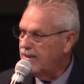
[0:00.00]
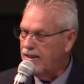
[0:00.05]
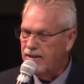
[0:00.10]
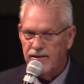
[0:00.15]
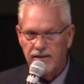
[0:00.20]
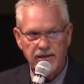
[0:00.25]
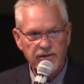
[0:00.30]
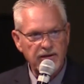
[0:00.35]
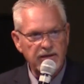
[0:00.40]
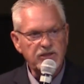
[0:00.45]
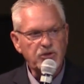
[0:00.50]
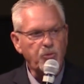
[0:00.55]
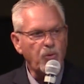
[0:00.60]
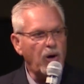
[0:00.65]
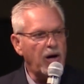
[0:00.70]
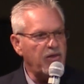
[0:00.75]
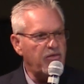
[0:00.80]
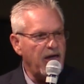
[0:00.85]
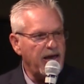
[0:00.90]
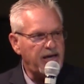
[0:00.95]
And then this
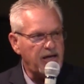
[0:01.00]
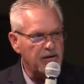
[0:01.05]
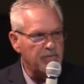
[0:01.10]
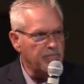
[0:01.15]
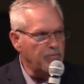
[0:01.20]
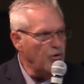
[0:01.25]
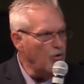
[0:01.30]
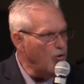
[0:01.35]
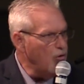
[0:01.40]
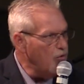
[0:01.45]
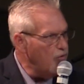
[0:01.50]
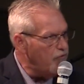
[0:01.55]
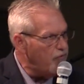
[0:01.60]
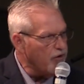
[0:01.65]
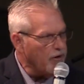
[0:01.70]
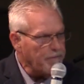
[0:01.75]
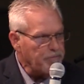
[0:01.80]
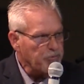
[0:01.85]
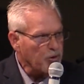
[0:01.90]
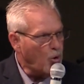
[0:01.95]
way they could move
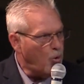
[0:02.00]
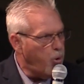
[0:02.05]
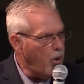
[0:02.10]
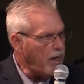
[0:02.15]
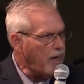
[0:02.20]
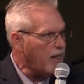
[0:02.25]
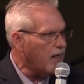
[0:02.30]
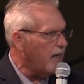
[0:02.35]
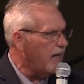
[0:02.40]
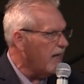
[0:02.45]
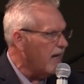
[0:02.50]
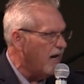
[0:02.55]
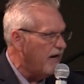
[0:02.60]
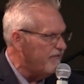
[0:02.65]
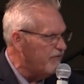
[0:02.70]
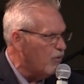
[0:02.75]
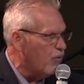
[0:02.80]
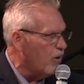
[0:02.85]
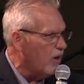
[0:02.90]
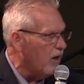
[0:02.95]
quickly
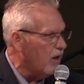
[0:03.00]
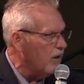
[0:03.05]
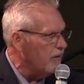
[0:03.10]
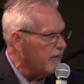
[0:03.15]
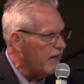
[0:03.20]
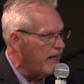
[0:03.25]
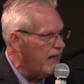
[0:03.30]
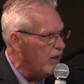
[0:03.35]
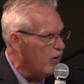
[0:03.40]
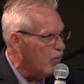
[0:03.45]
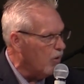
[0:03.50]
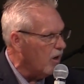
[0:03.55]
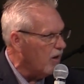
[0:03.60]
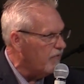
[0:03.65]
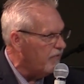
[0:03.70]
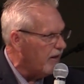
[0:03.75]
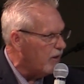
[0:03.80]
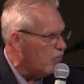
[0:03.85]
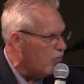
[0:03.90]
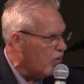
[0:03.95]
everywhere, anywhere
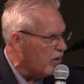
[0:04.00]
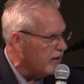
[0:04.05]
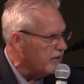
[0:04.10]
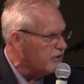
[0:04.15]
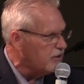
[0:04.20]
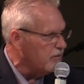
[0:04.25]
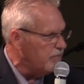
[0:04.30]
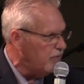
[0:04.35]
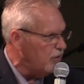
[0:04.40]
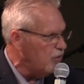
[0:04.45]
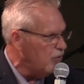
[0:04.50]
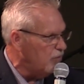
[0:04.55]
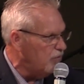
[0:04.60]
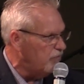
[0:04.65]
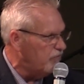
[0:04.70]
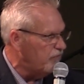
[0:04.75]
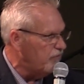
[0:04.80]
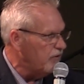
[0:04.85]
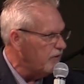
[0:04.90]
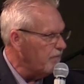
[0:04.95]
they wanted to
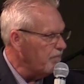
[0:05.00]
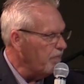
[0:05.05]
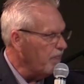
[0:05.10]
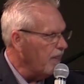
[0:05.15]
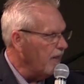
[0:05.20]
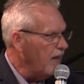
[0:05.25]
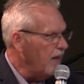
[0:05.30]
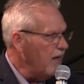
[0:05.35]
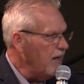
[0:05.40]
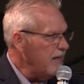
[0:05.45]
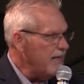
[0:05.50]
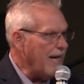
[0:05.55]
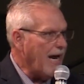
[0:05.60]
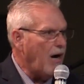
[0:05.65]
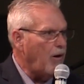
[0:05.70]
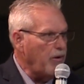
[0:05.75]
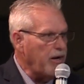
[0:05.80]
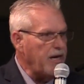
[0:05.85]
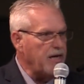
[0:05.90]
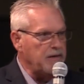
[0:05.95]
move.
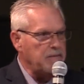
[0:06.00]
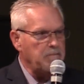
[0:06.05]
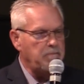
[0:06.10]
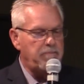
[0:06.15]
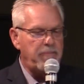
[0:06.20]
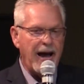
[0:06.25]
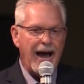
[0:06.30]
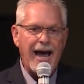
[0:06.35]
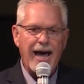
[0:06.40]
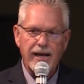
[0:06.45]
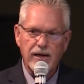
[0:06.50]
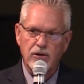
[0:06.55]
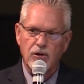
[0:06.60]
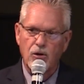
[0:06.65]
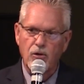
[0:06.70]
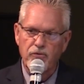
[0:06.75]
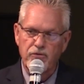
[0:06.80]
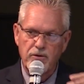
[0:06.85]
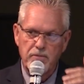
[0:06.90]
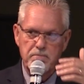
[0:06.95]
Now, in
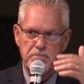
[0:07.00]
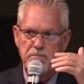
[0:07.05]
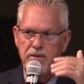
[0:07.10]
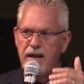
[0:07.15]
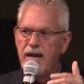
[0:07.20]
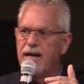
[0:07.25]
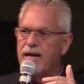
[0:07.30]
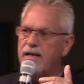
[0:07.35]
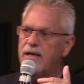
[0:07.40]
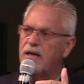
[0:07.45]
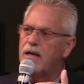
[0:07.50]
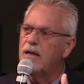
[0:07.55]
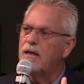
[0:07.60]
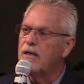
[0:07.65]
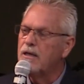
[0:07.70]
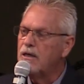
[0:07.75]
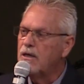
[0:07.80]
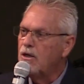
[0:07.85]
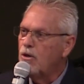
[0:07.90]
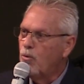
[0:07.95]
battle, the men
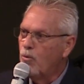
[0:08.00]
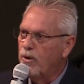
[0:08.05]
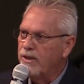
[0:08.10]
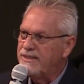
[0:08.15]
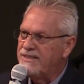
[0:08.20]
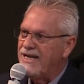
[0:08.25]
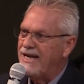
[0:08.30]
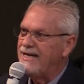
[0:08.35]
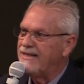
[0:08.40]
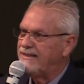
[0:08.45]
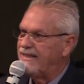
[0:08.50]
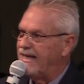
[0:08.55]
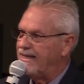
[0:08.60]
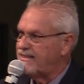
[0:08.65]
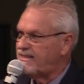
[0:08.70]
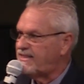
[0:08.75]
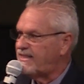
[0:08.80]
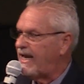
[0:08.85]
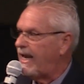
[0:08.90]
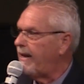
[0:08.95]
would take
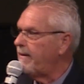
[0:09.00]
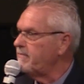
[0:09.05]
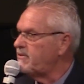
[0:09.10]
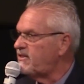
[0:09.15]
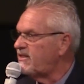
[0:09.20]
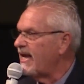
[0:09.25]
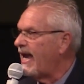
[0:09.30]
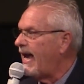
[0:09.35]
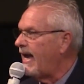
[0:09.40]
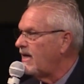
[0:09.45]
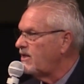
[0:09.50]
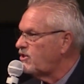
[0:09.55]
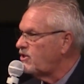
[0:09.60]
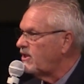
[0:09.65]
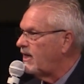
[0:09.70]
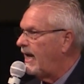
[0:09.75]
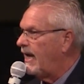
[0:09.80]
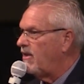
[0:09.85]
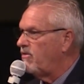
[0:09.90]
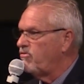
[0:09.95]
that same sash,
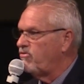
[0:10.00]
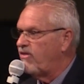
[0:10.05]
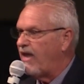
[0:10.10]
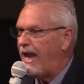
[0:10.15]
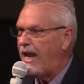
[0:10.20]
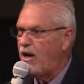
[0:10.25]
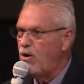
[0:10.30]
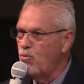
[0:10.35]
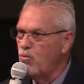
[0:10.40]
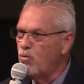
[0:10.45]
and they